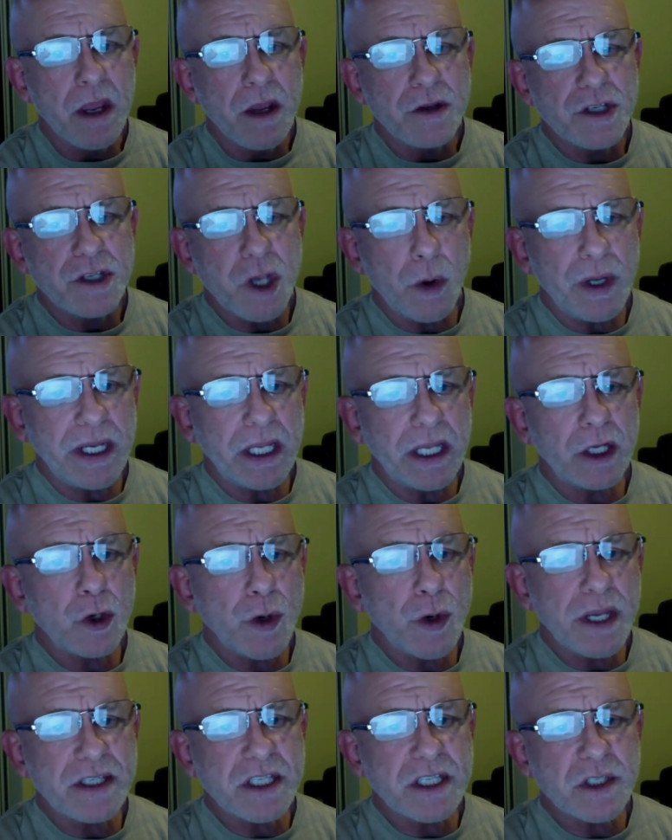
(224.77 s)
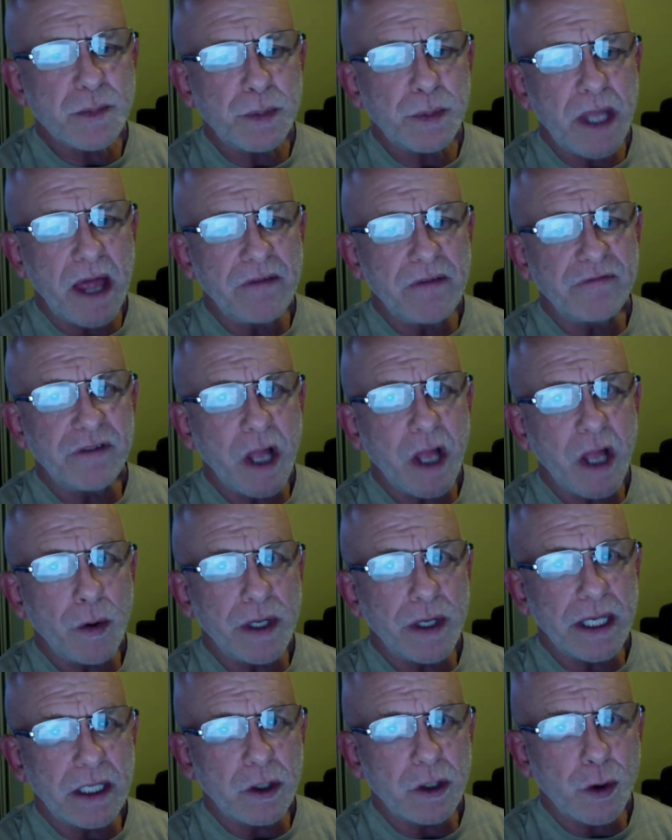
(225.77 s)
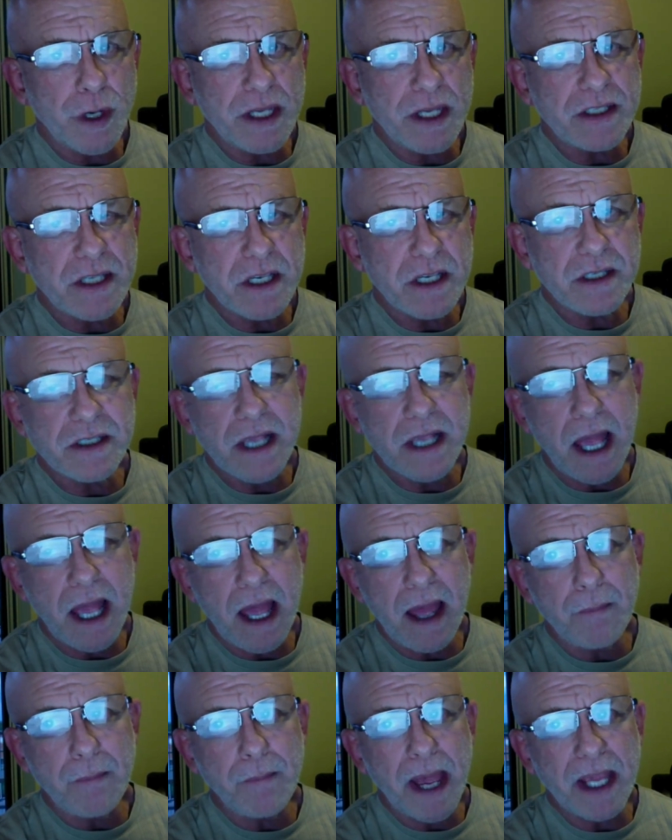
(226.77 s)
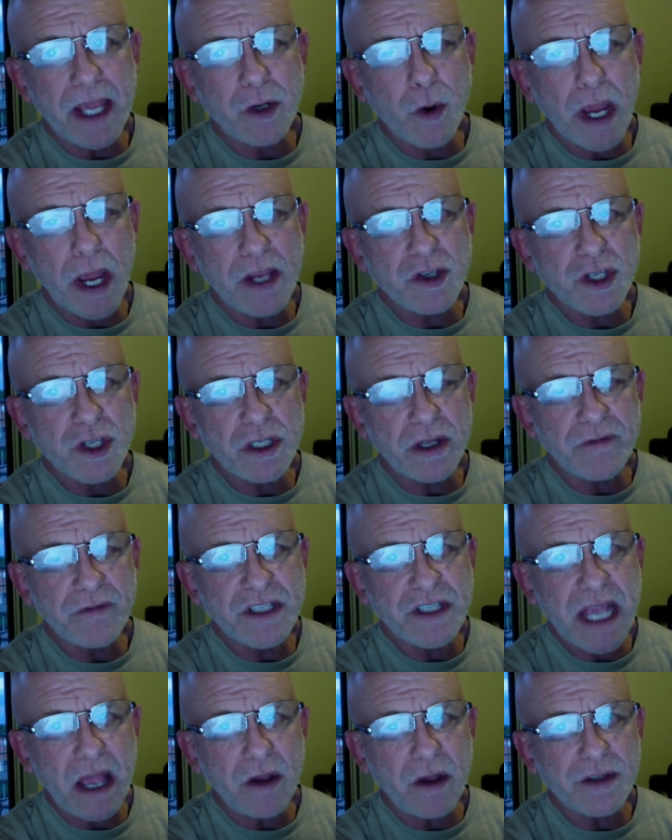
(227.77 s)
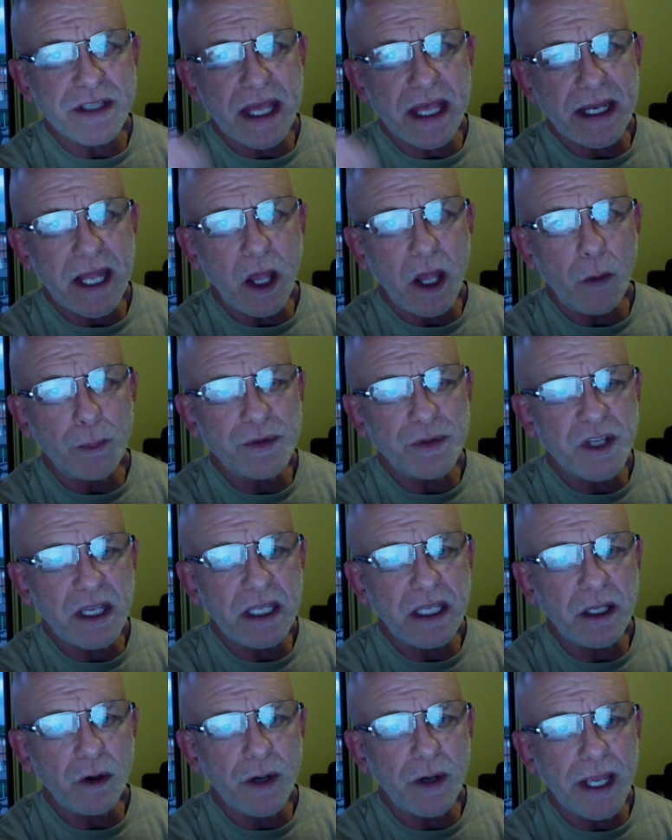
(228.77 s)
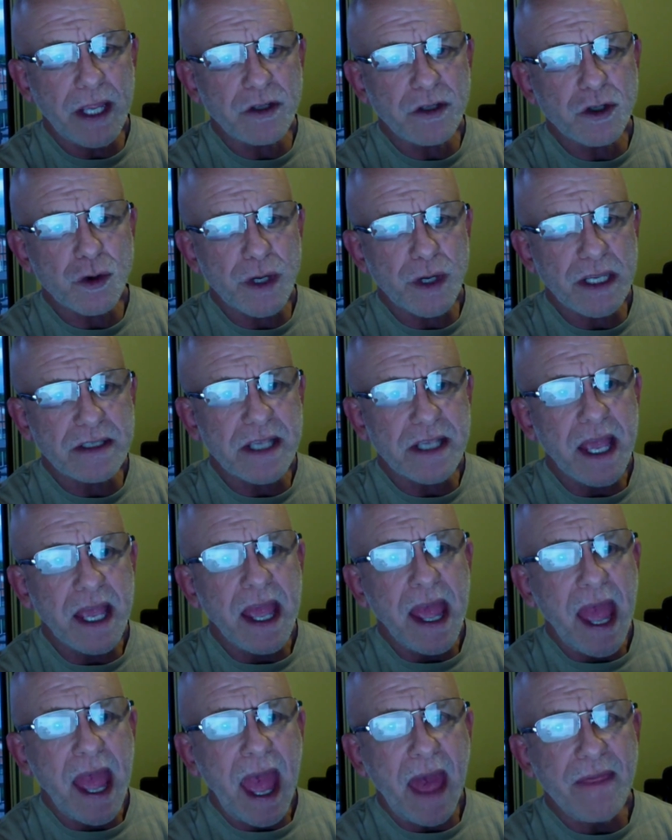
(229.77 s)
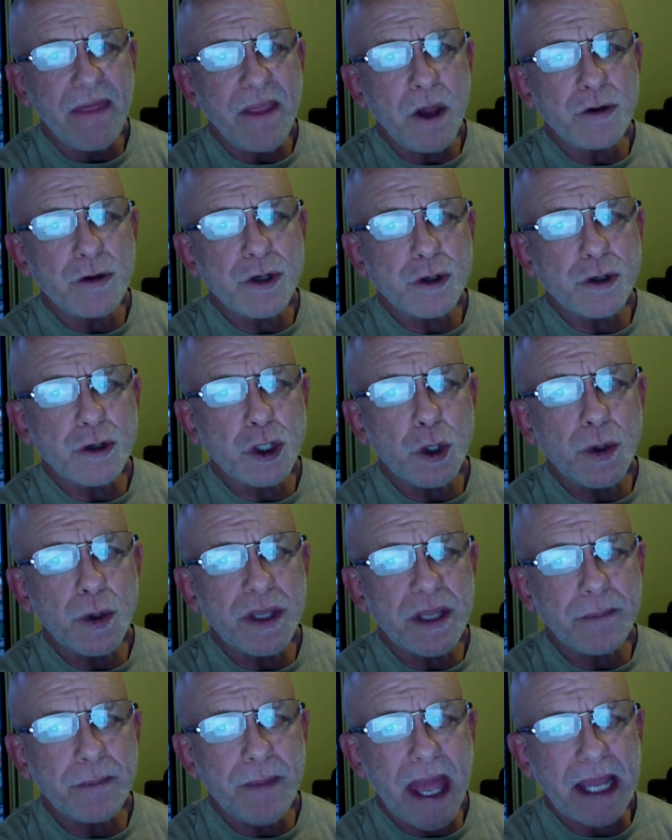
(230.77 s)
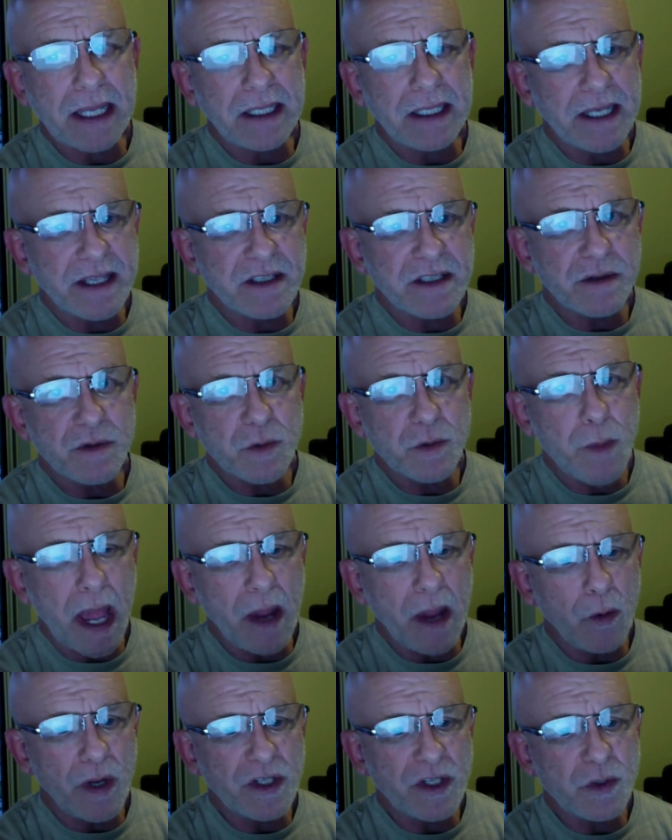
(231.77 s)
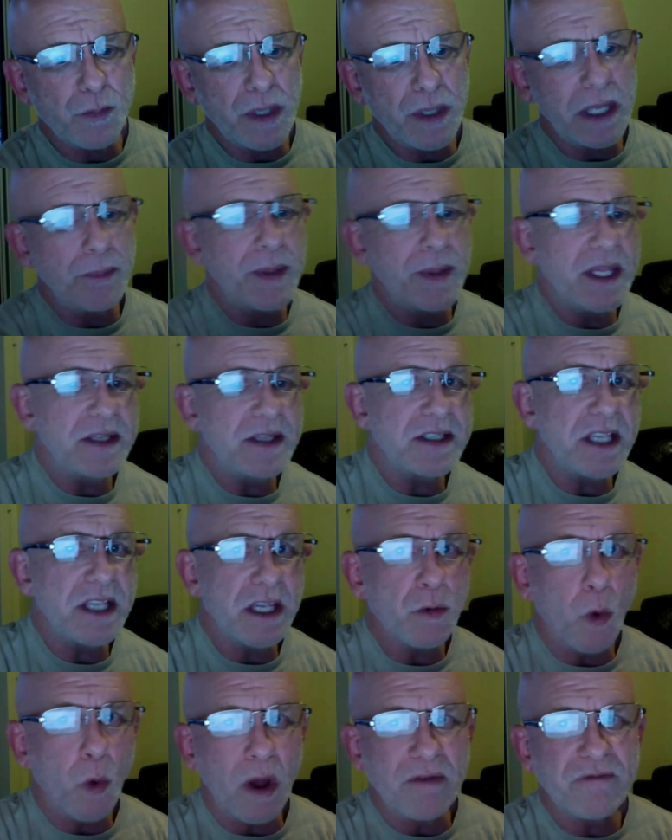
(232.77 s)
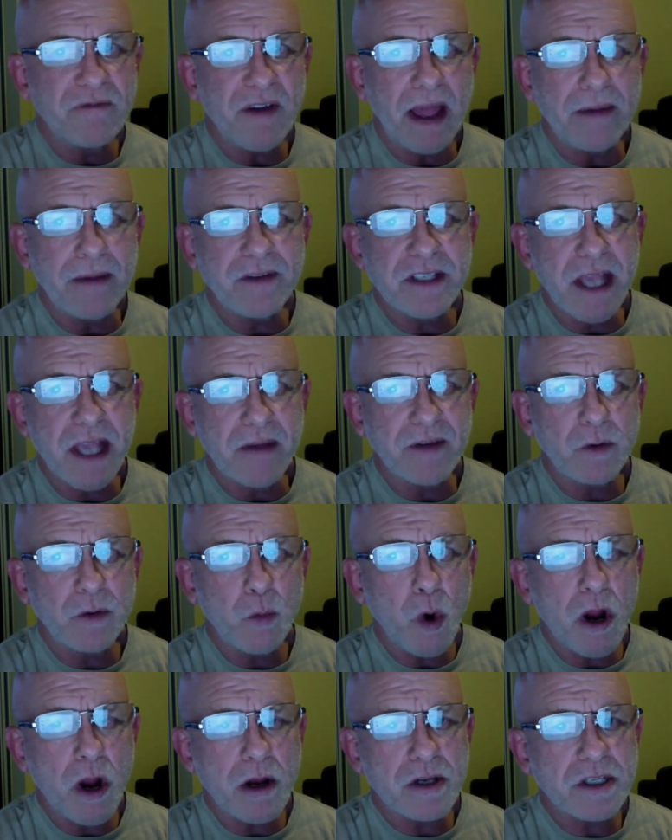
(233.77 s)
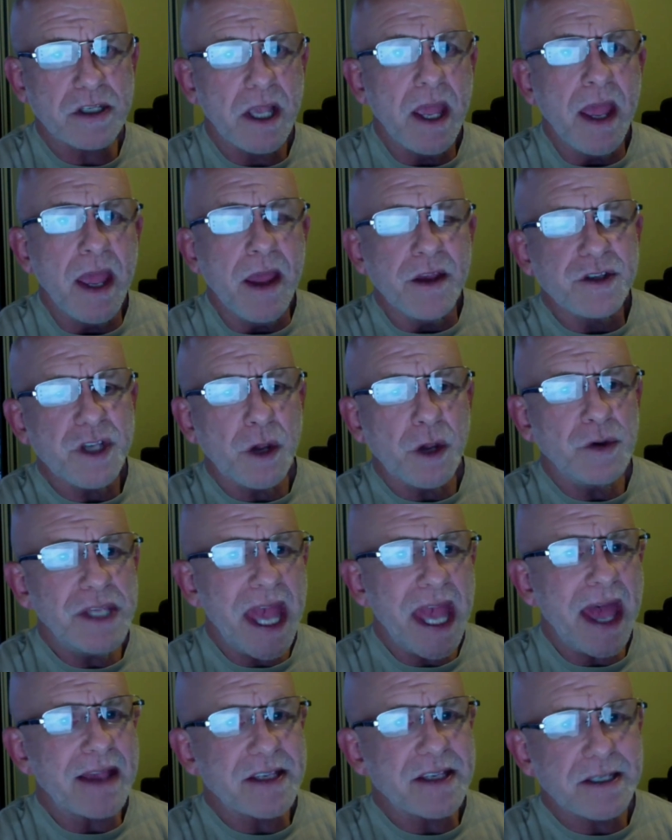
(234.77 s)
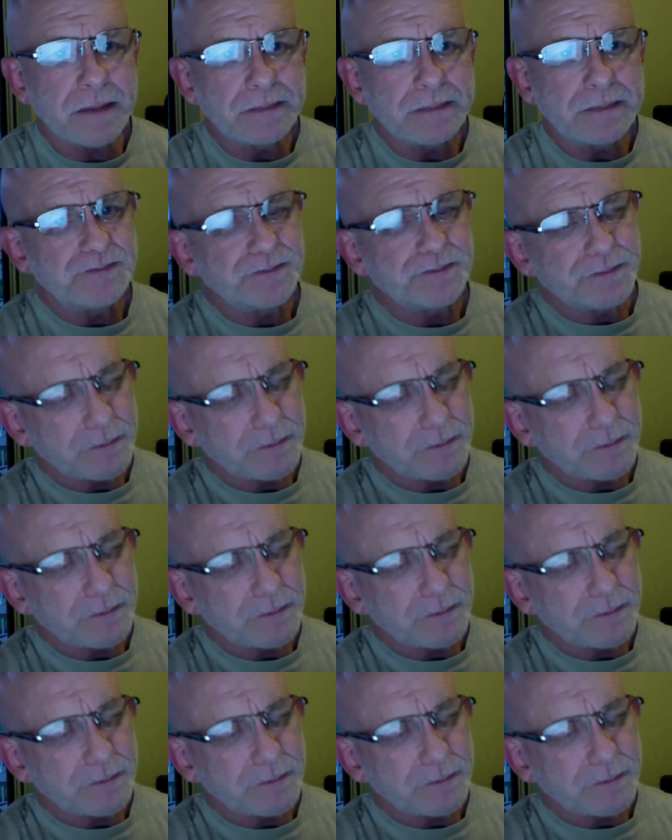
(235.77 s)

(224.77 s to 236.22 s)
So it increases blood flow, it increases uh, migration of cells that help to heal injuries, and those are two of the mechanisms by which B P C one fifty-seven works. So yes,